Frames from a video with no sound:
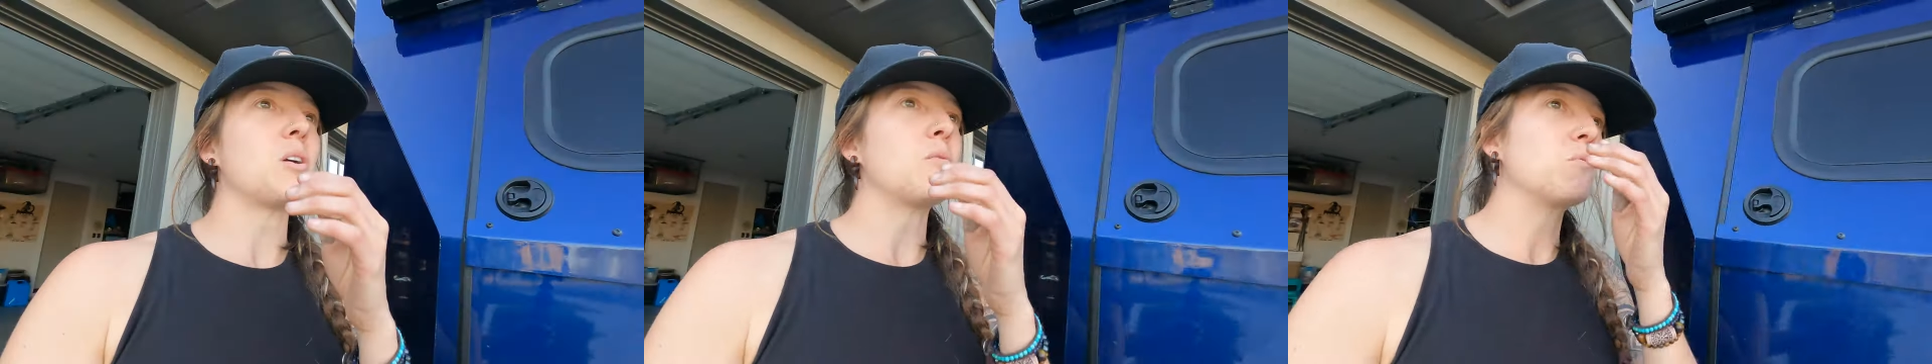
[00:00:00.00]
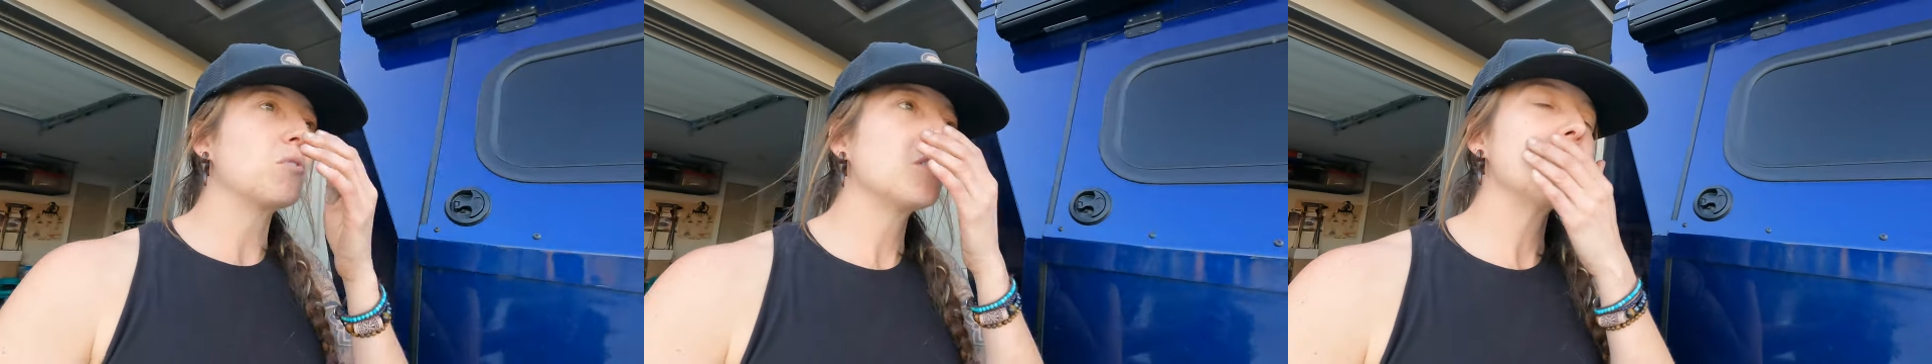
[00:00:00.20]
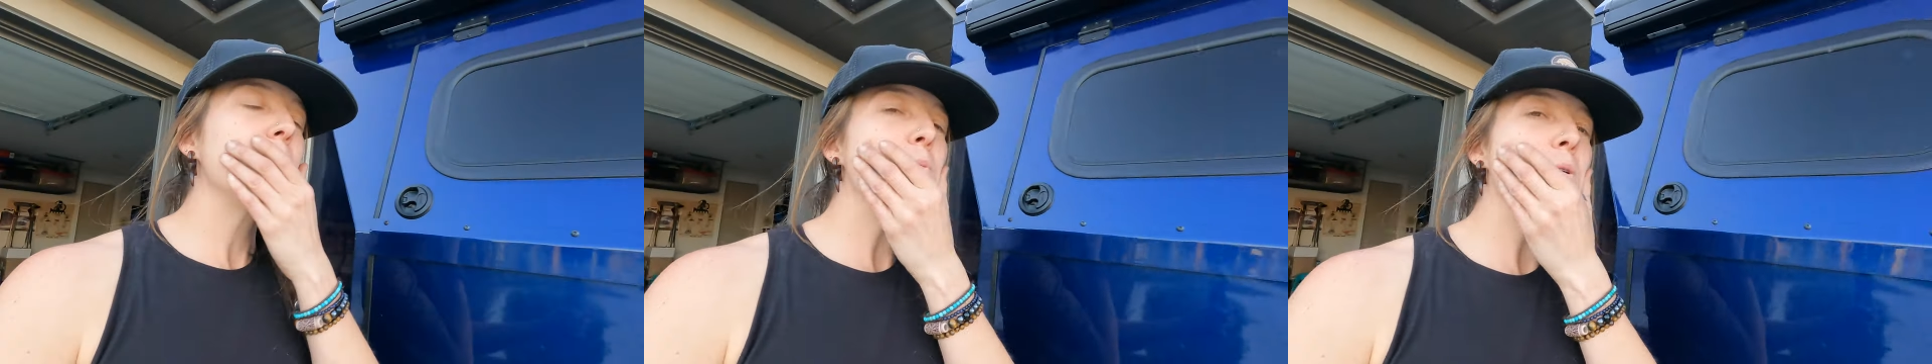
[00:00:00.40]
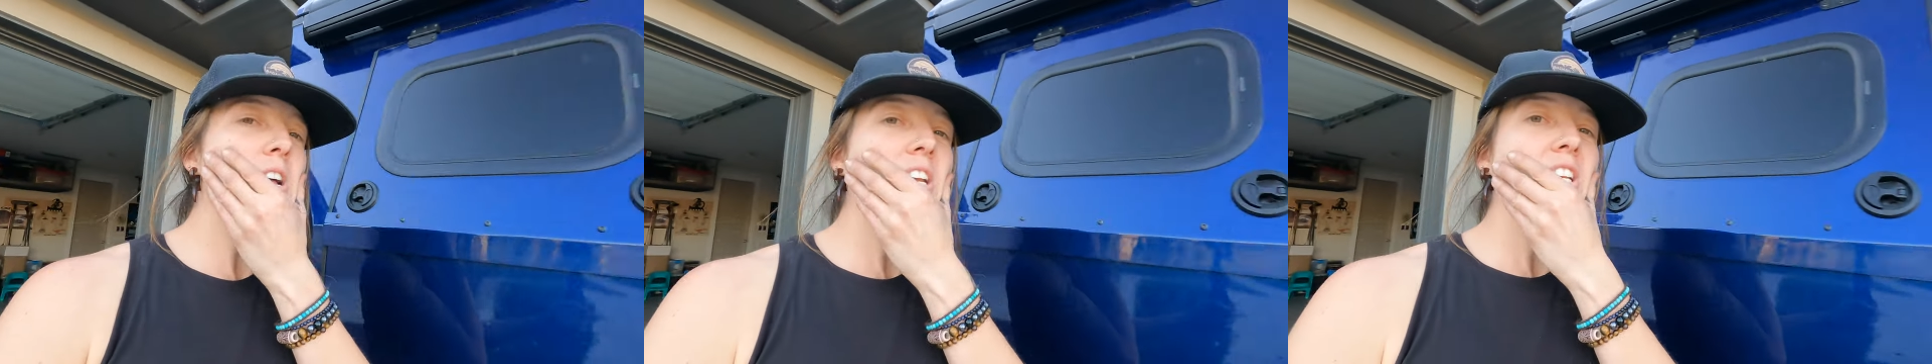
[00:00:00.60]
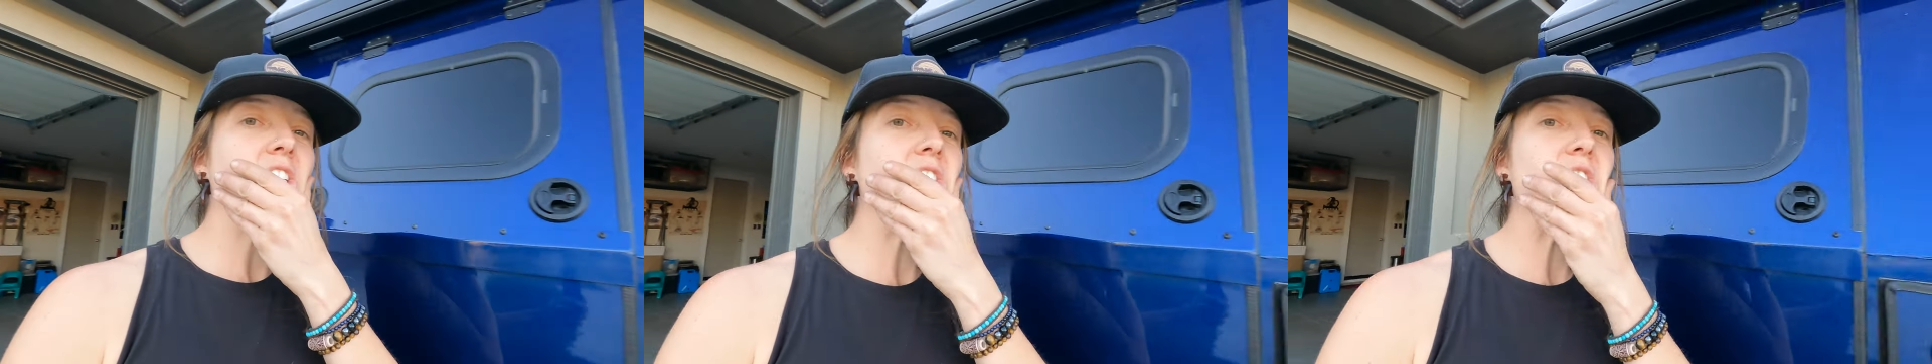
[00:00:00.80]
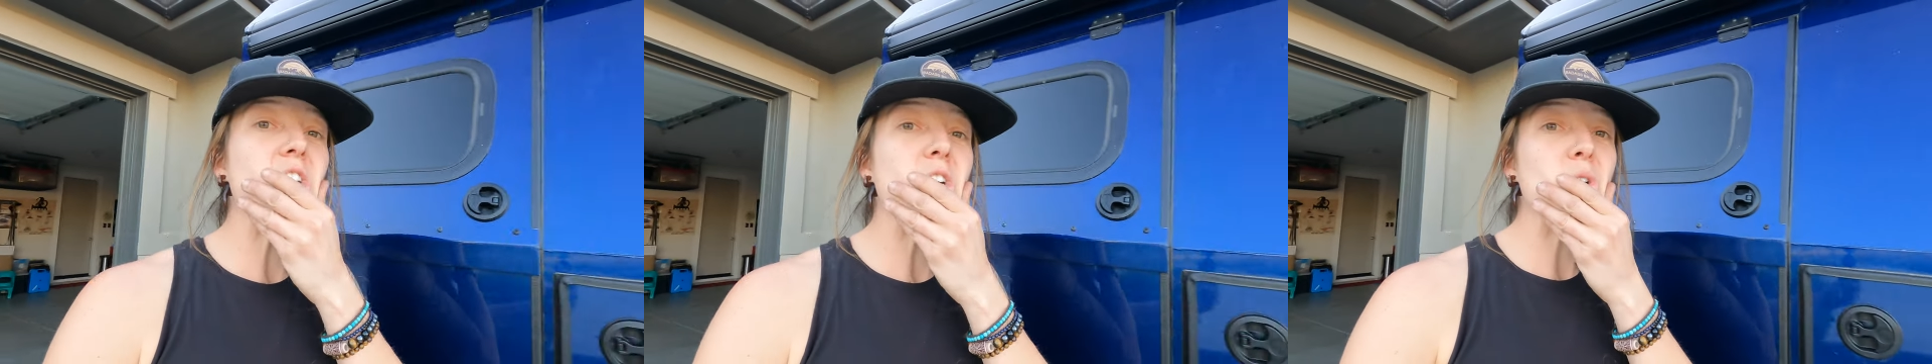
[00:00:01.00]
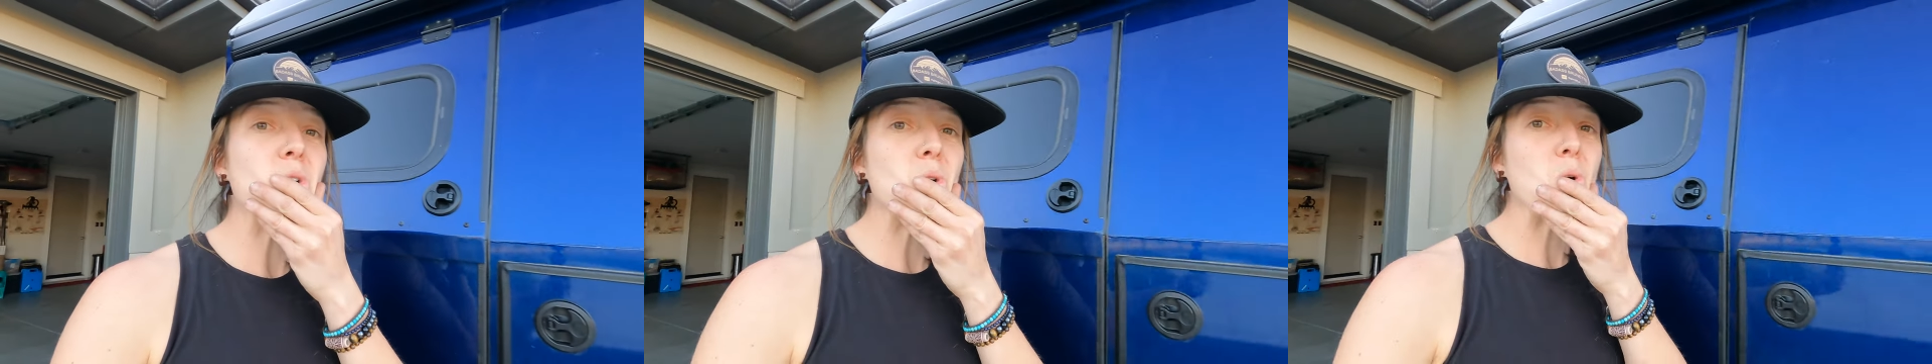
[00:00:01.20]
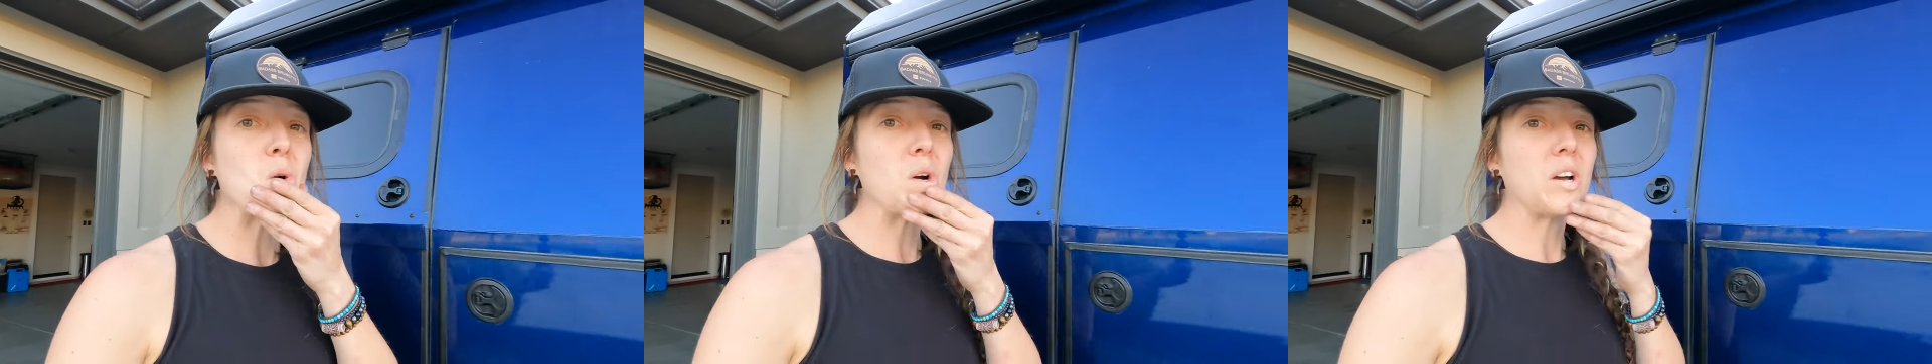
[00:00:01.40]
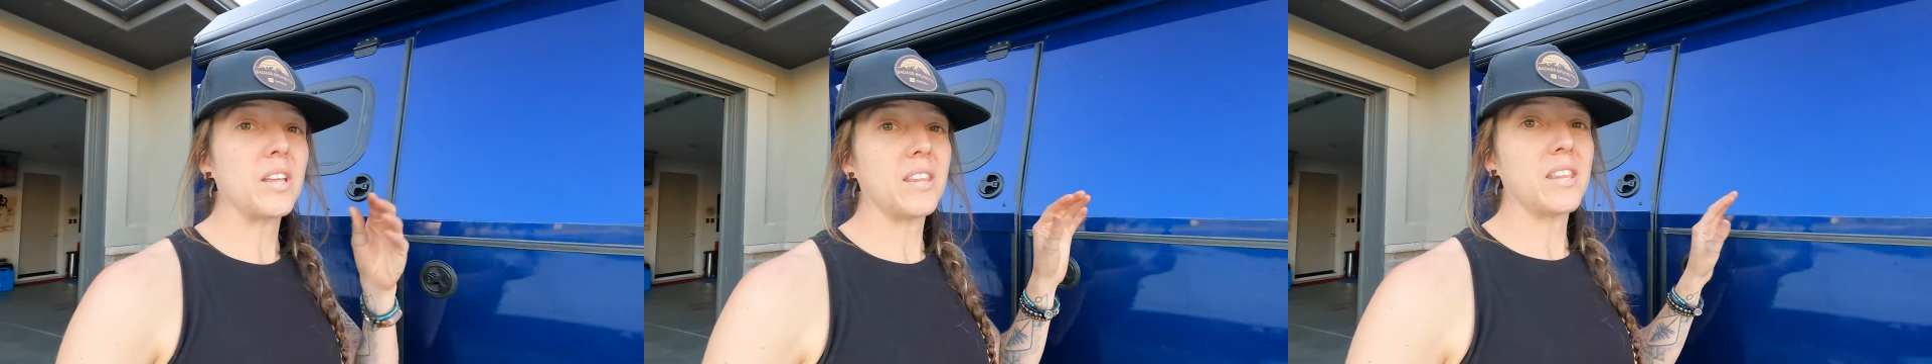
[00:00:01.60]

really want to do